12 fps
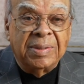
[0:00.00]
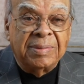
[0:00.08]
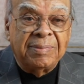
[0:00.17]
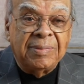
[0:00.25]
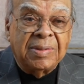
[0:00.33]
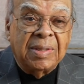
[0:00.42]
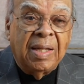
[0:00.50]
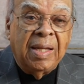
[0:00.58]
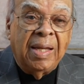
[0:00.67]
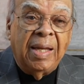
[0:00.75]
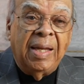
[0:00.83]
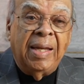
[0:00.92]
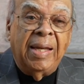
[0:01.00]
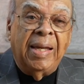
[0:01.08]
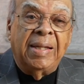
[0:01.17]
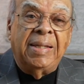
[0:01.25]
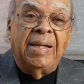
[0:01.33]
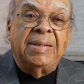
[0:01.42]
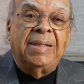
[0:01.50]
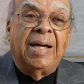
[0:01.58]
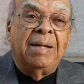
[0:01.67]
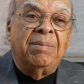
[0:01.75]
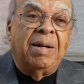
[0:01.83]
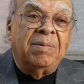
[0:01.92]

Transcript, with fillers: Mm -hmm. At that time,